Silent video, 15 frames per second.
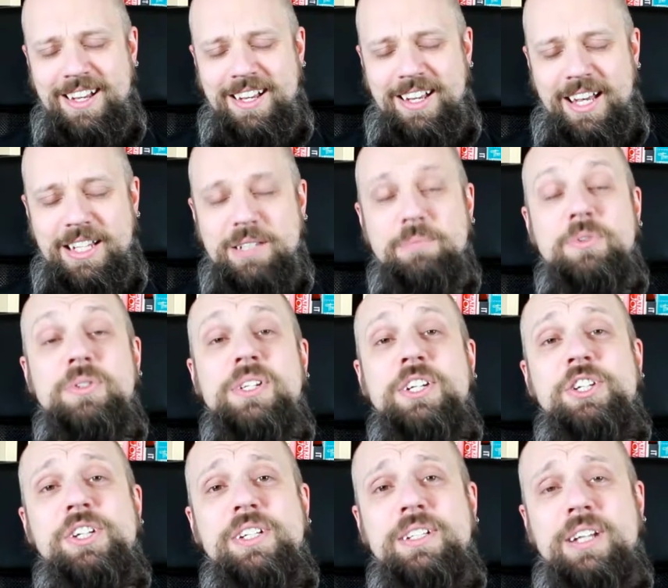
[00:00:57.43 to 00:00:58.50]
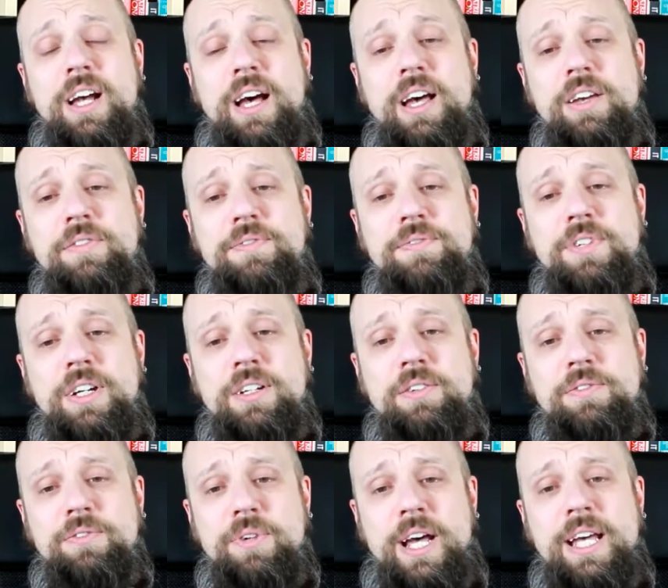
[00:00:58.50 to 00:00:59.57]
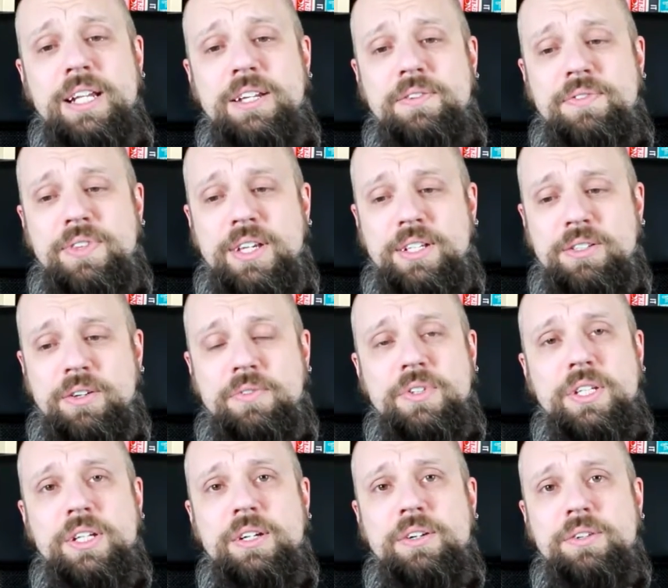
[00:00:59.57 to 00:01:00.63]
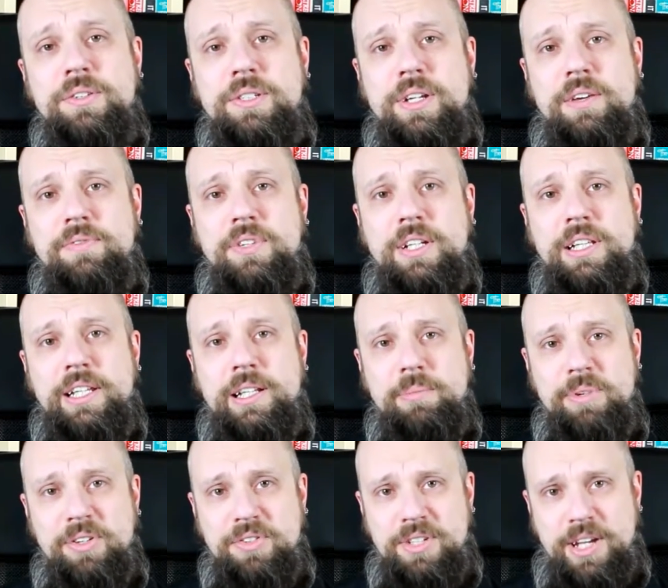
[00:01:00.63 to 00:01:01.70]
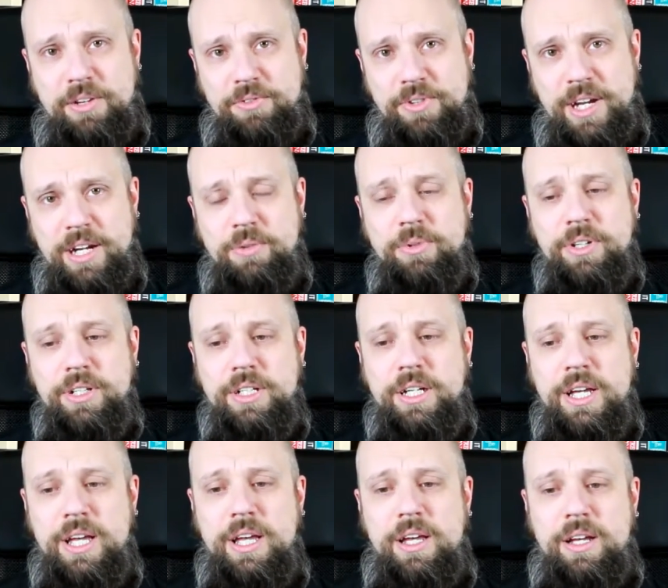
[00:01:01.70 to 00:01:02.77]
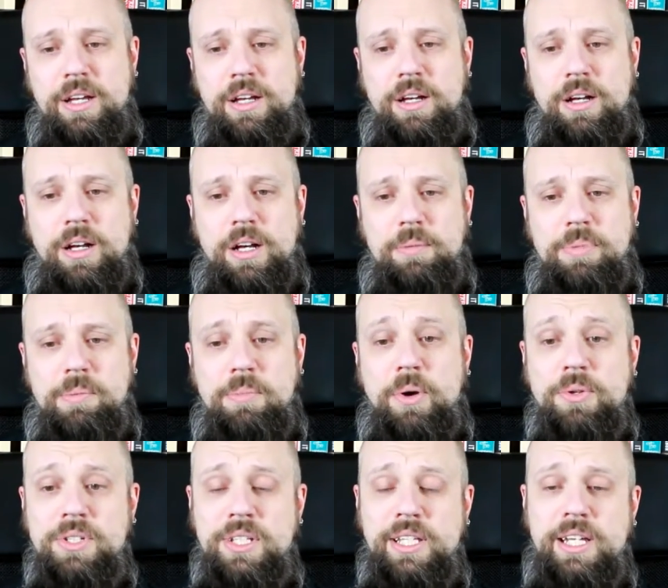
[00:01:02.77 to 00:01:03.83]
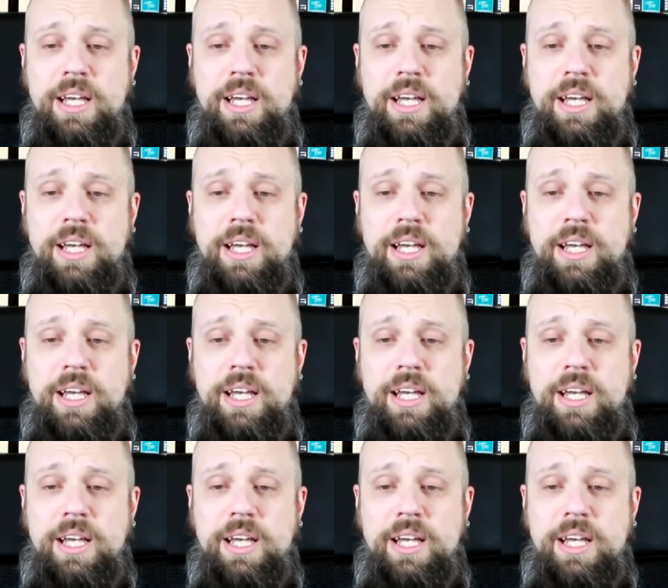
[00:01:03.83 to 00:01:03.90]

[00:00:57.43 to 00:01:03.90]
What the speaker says: As a musician, I've done a variety of things over the years. I've done a little bit of soundtrack work, but mostly